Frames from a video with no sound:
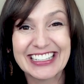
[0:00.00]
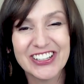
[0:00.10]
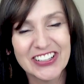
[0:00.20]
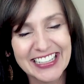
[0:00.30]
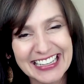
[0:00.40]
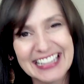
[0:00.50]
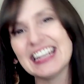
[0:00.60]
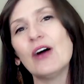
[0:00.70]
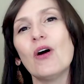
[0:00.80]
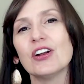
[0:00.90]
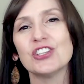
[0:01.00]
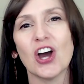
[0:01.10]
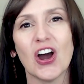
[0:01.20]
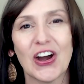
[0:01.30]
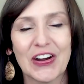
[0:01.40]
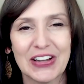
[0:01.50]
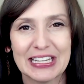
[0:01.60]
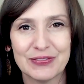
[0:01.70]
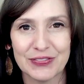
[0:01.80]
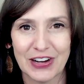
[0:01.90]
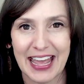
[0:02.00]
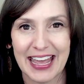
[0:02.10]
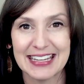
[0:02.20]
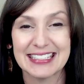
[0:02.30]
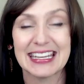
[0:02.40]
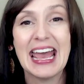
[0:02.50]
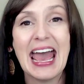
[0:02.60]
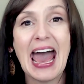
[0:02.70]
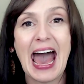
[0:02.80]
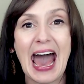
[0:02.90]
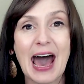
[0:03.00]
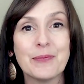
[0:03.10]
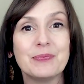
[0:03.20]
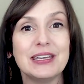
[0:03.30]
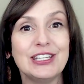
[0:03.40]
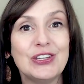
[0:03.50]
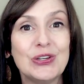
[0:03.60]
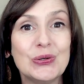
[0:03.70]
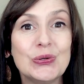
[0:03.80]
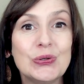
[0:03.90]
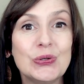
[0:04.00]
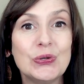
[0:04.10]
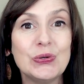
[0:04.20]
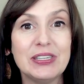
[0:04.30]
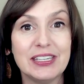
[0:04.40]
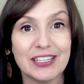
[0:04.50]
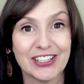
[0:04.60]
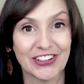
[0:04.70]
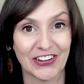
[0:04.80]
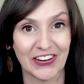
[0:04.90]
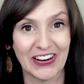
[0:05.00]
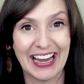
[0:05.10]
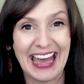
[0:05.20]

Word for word: Good, and now our target phrase, Happy New Year,